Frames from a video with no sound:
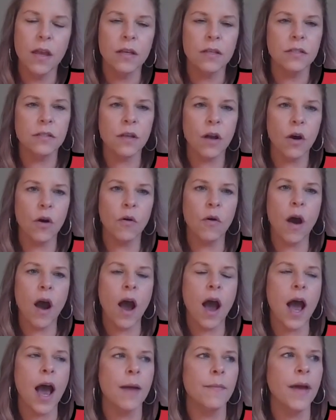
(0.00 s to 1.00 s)

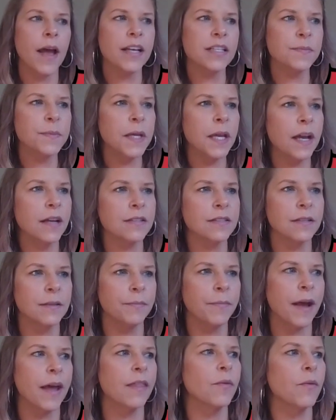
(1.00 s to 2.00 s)
So SPS,
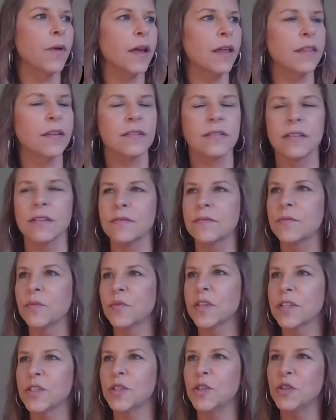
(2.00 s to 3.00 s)
and by the way,
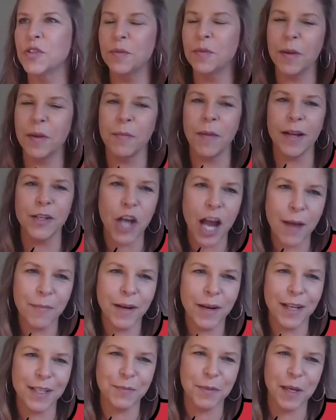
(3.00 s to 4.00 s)
this used to be my
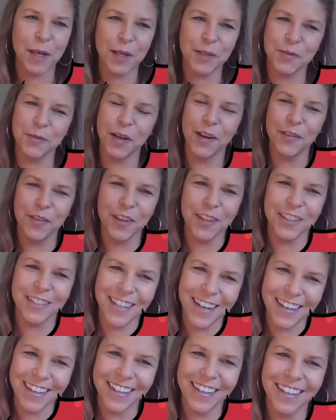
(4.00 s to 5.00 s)
job at SPS when I first
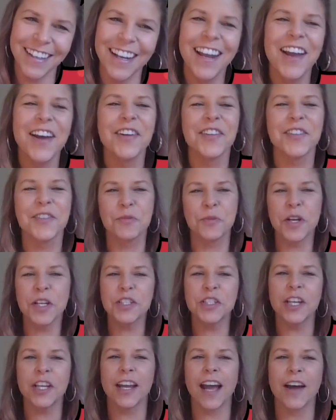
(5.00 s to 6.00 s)
started, was
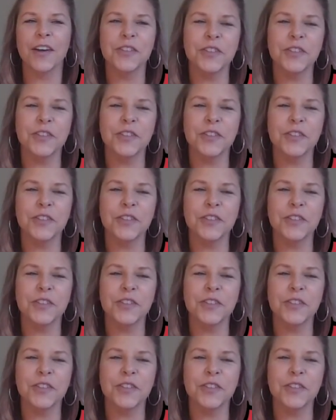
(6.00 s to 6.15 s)
reaching